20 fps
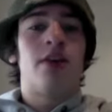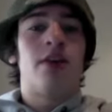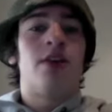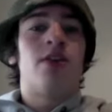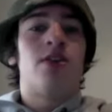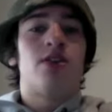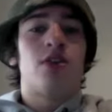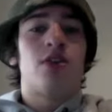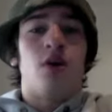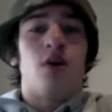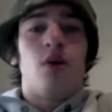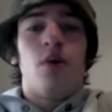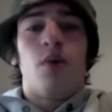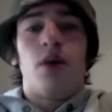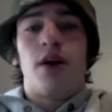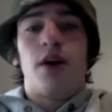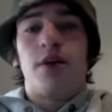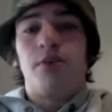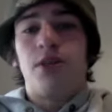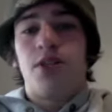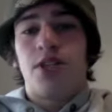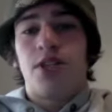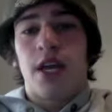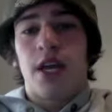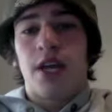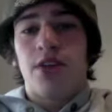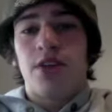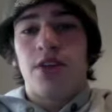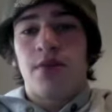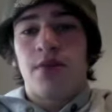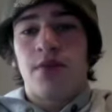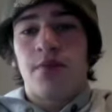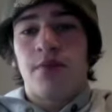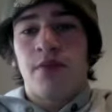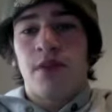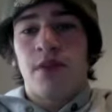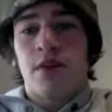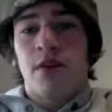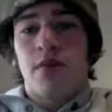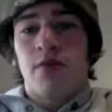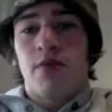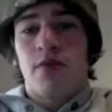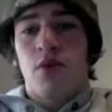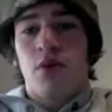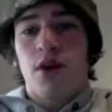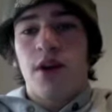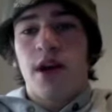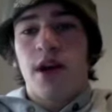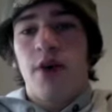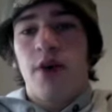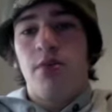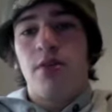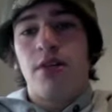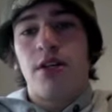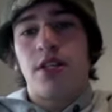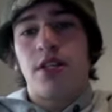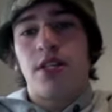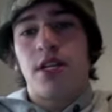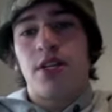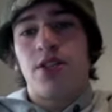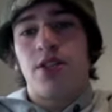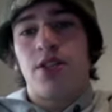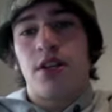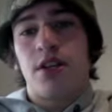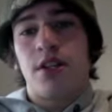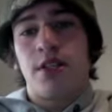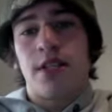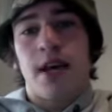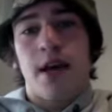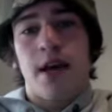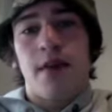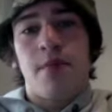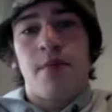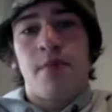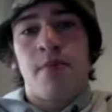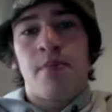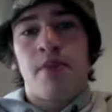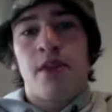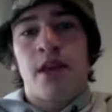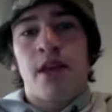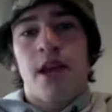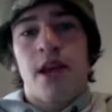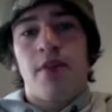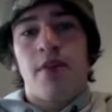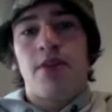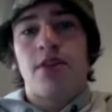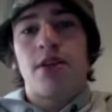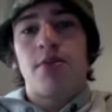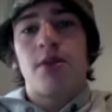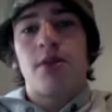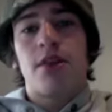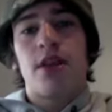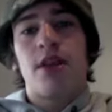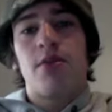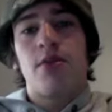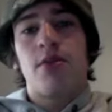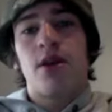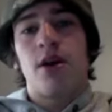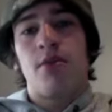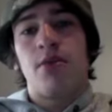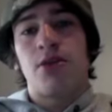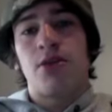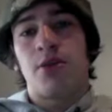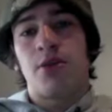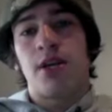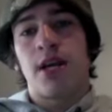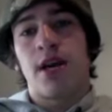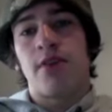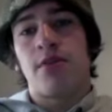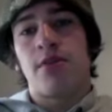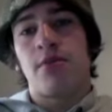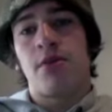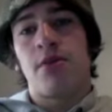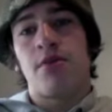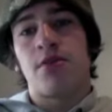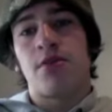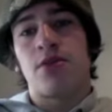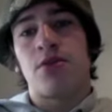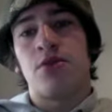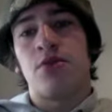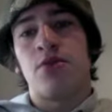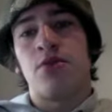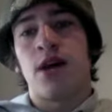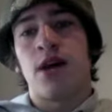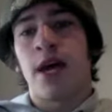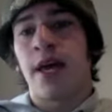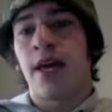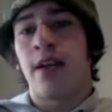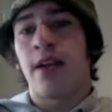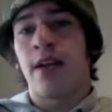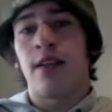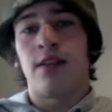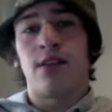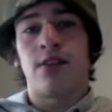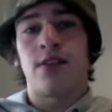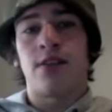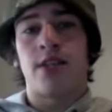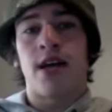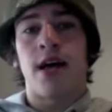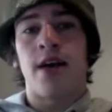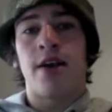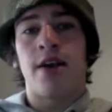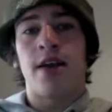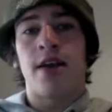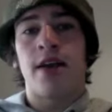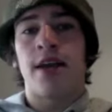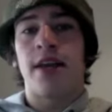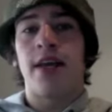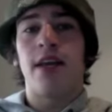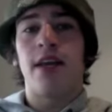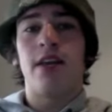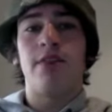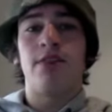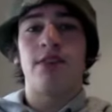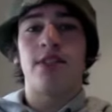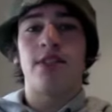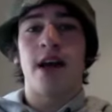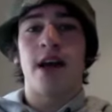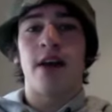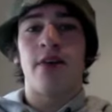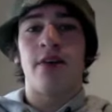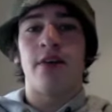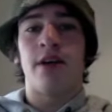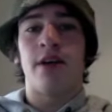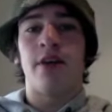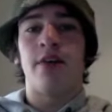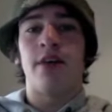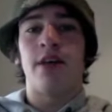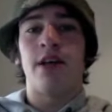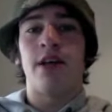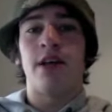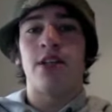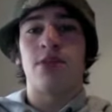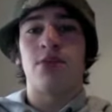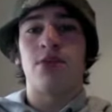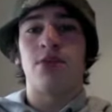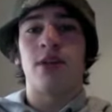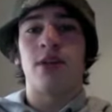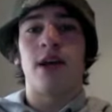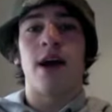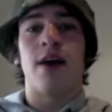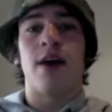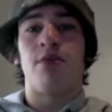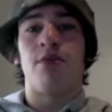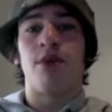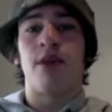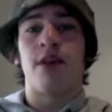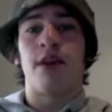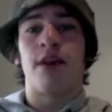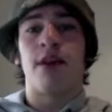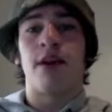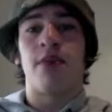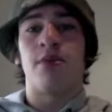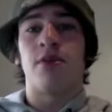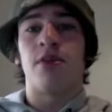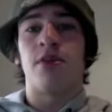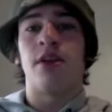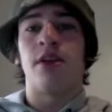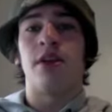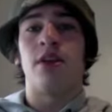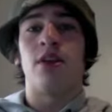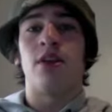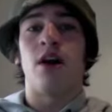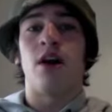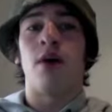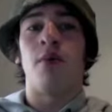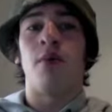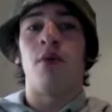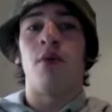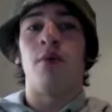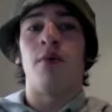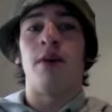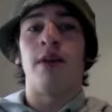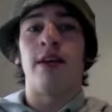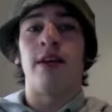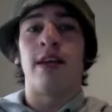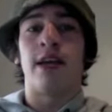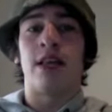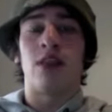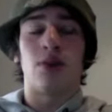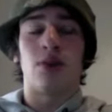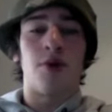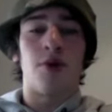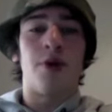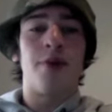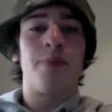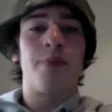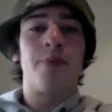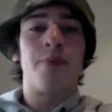So, what can be changed? For one, how about an extension on the debt? Every time I think about how much money I have to pay for school, I get a little sad. And I get even sadder when I realize I'm only halfway there and I'm going to need a lot more money to get through it.